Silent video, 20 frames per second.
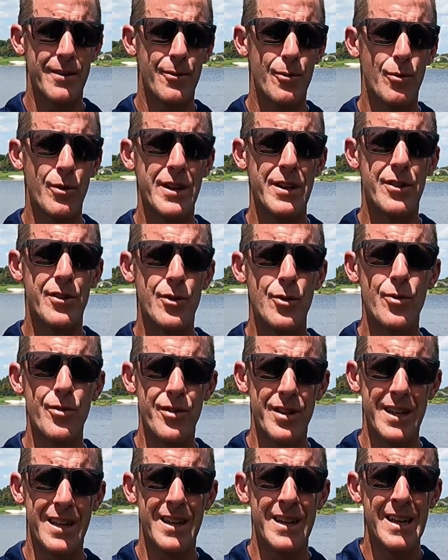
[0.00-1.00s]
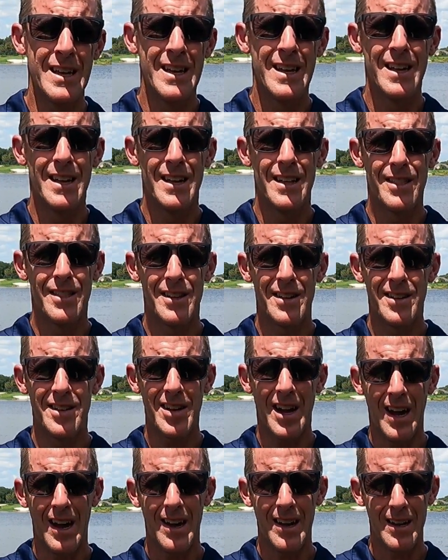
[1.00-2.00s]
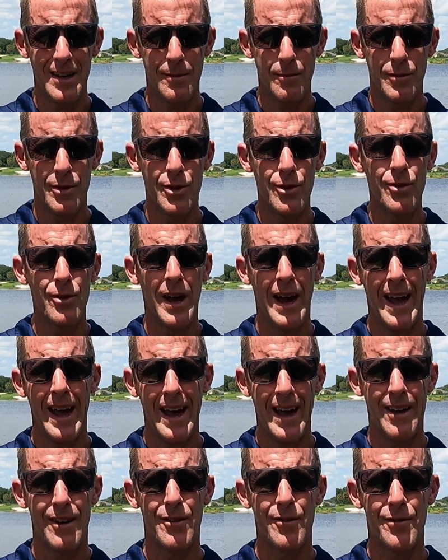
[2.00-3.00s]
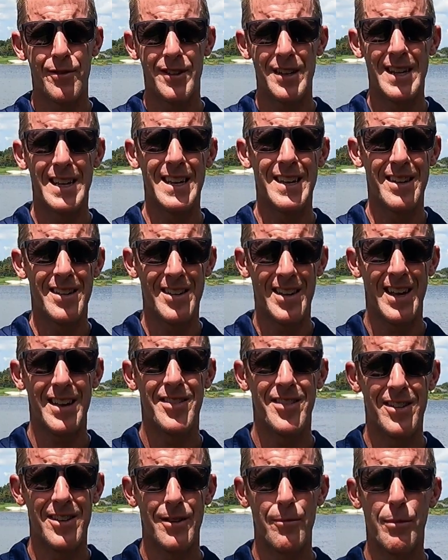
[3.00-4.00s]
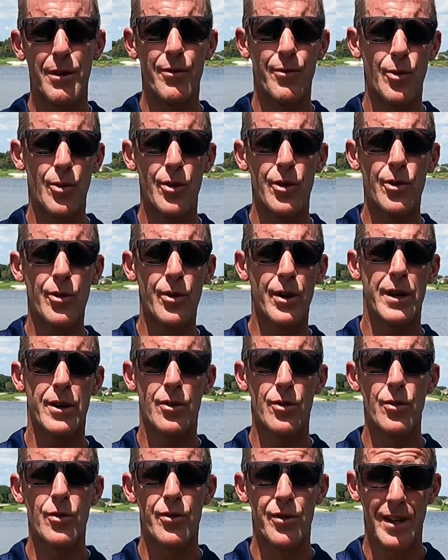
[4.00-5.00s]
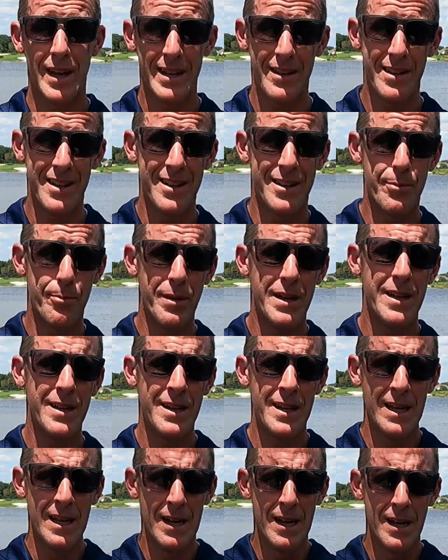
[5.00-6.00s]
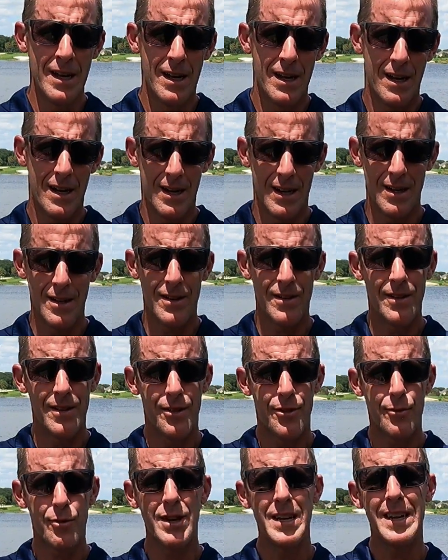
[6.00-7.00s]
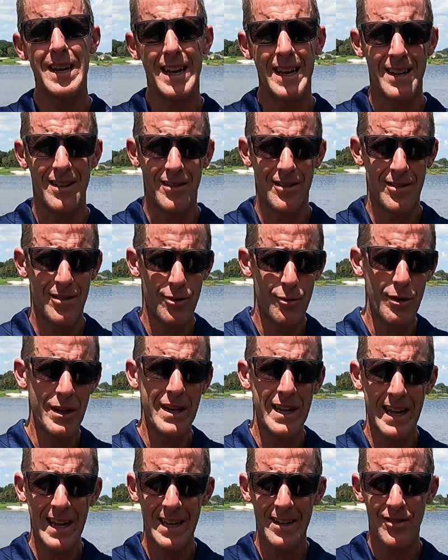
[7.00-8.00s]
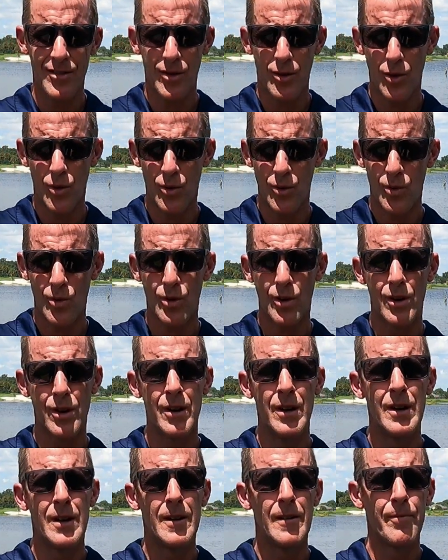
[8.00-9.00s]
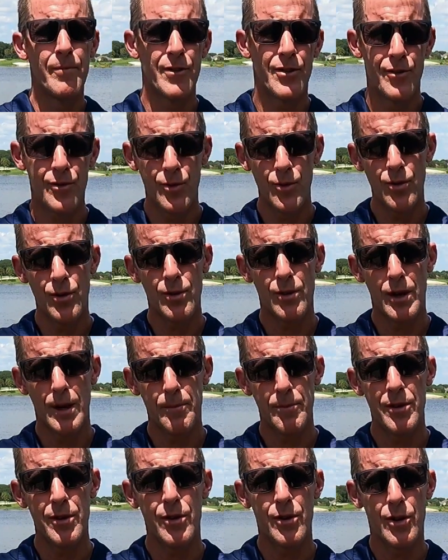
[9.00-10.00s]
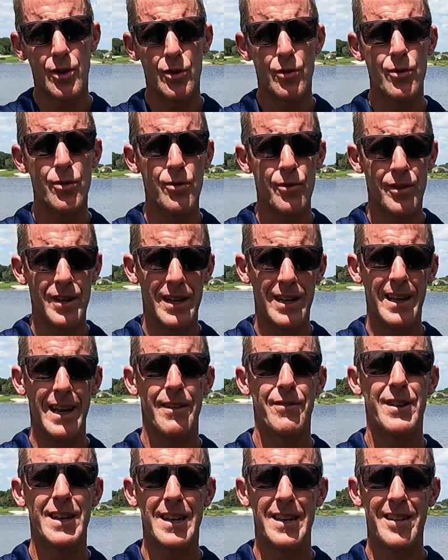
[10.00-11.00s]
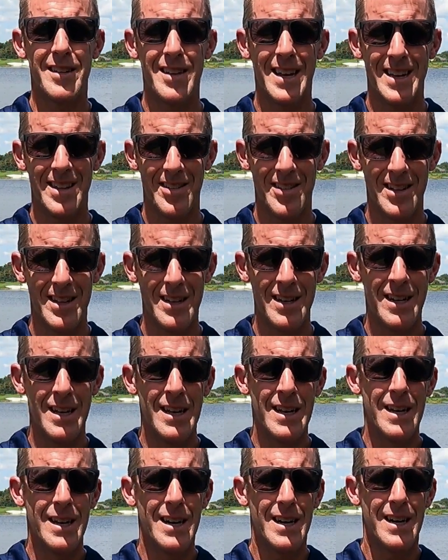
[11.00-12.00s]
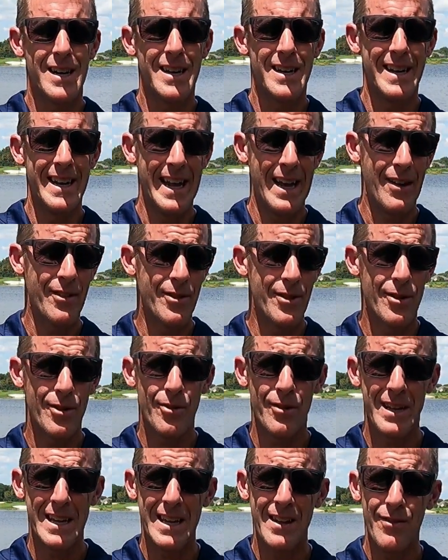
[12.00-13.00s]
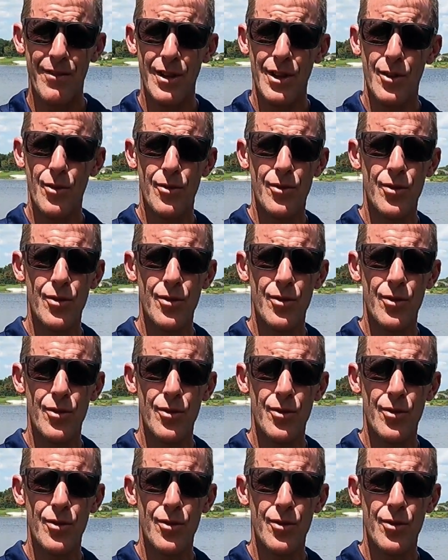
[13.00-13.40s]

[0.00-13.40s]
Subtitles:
reducing the time you have to get tested before you go on a cruise. It's been 3 days or sooner up to your cruise that you have to get tested. Now they're only giving you